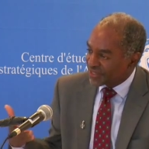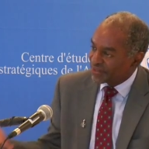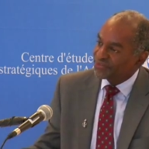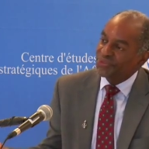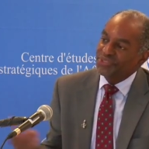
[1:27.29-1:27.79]

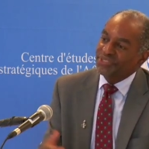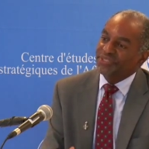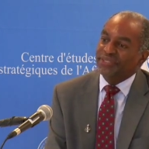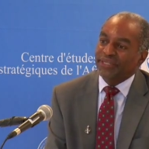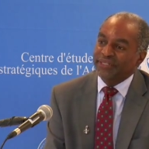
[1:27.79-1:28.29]
of
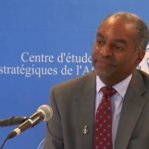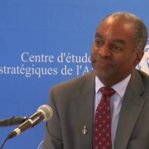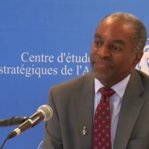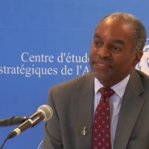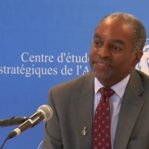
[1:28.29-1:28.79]
course
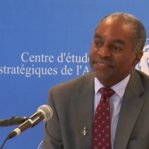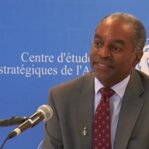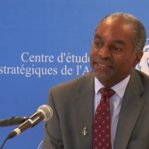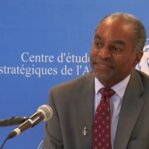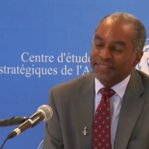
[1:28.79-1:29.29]
um, is,
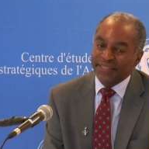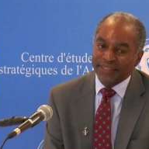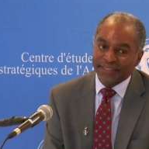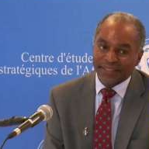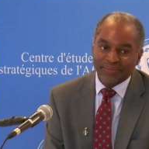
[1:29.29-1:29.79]
is
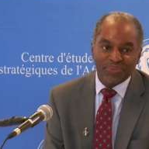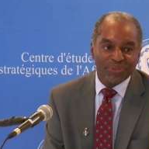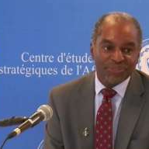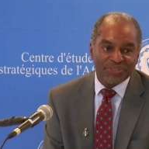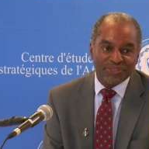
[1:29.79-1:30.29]
key and
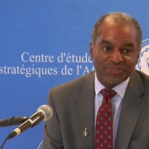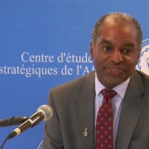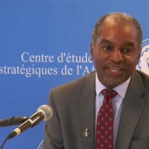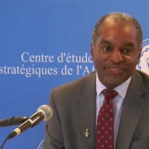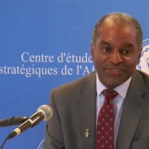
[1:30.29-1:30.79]
important to
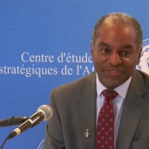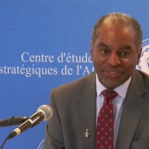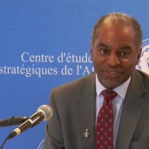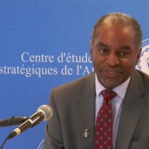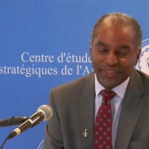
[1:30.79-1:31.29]
national
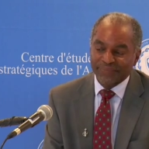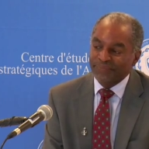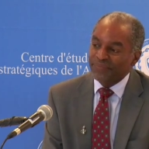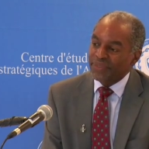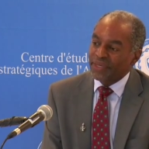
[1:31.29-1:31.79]
security.
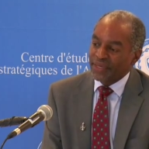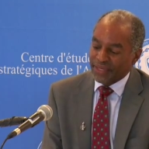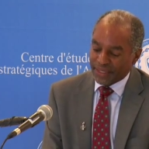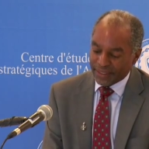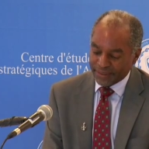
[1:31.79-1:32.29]

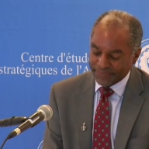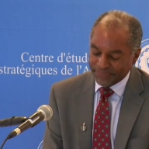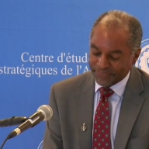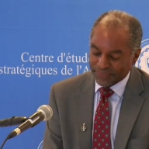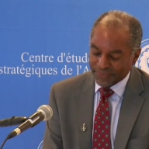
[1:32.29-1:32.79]

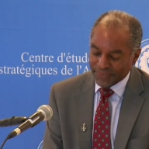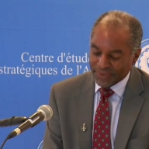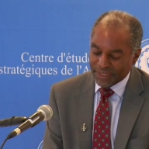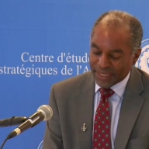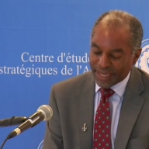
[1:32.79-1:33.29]
Um,
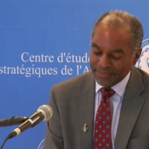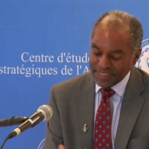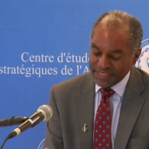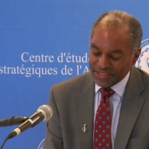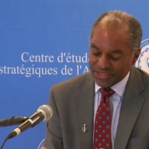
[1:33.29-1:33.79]

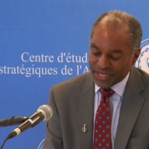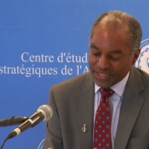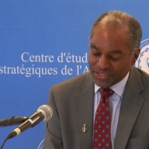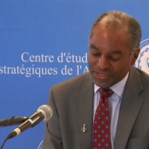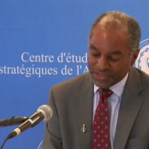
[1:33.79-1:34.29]
Amnesty
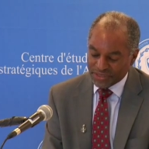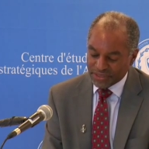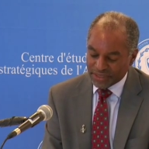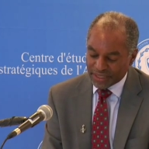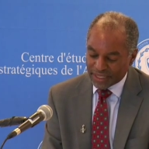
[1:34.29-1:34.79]
International
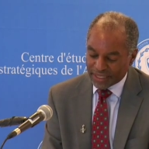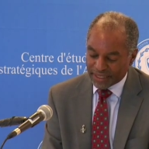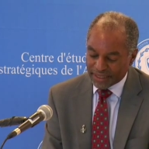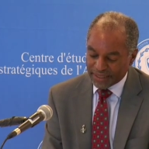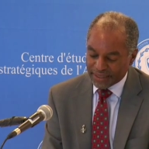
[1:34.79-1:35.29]

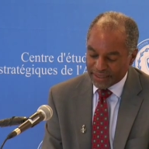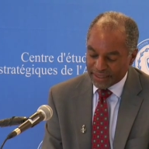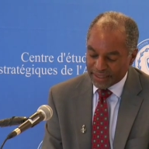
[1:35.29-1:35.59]
uh,